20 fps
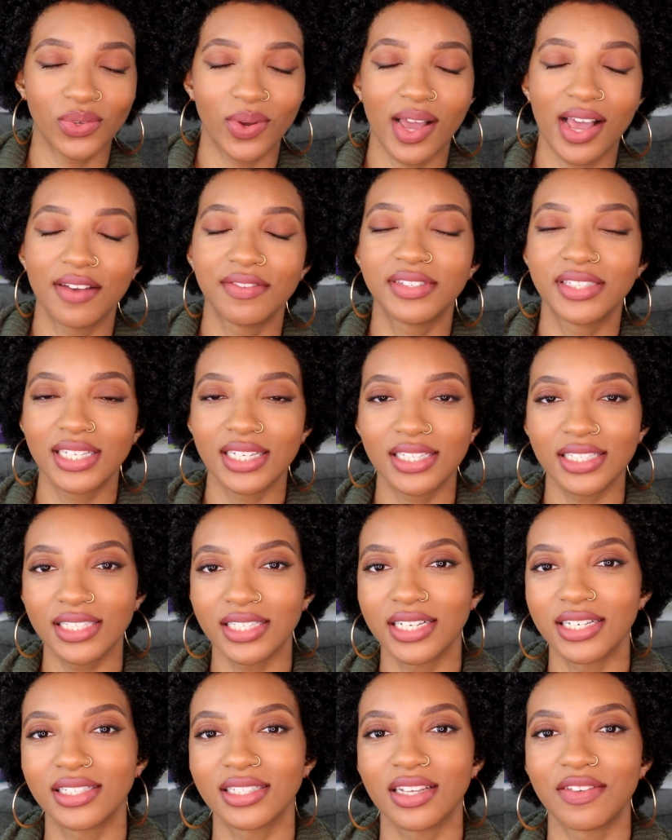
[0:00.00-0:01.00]
so I have 6
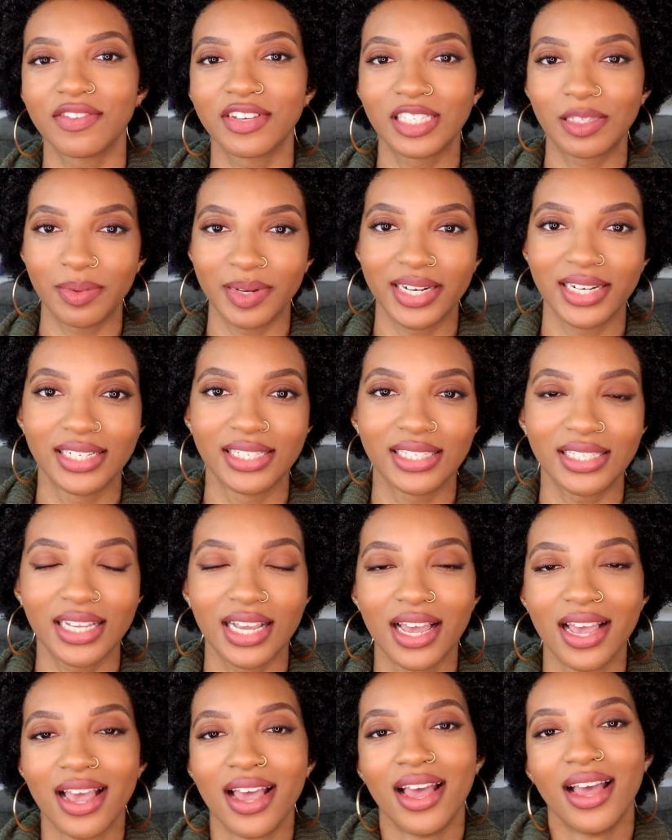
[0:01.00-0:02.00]
years of experience
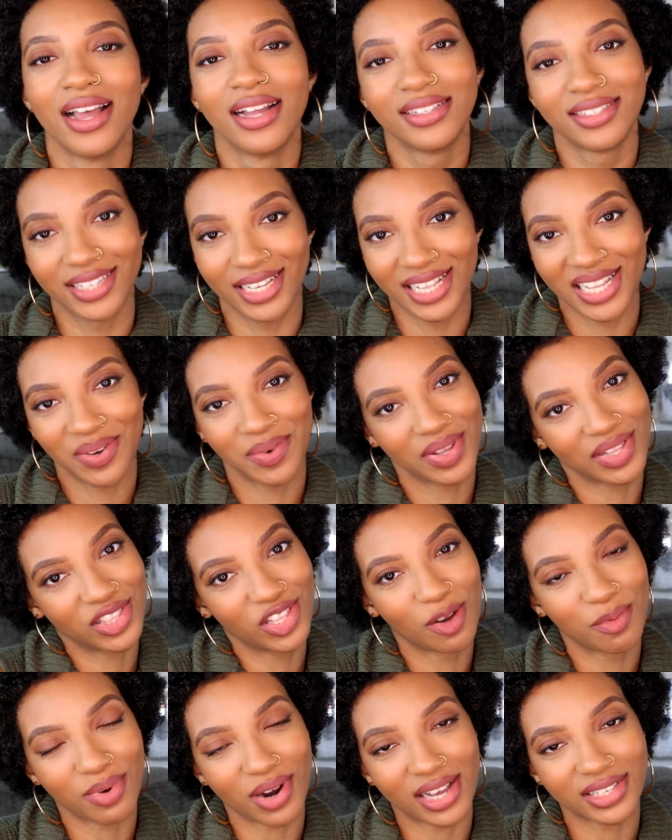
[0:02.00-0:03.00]
dealing with
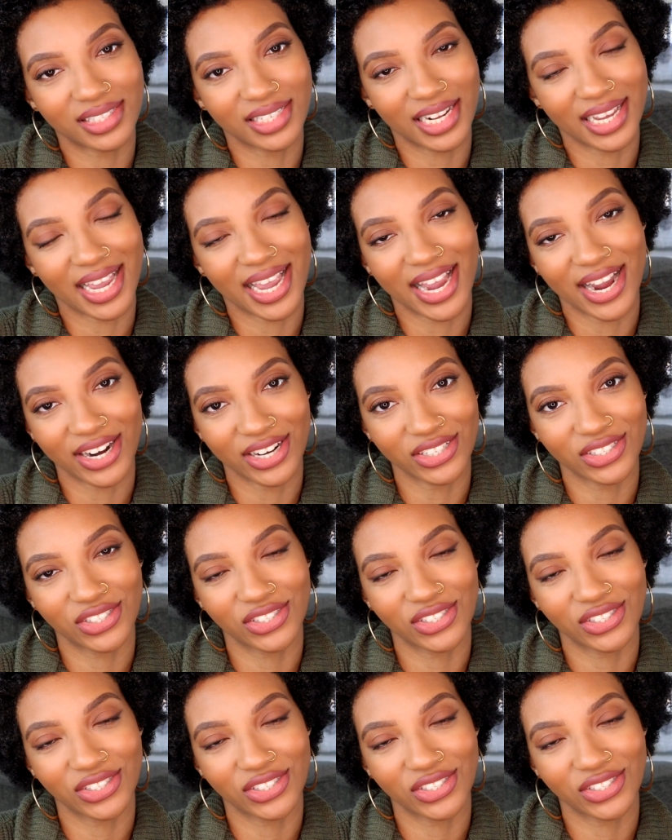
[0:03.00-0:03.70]
low porosity hair.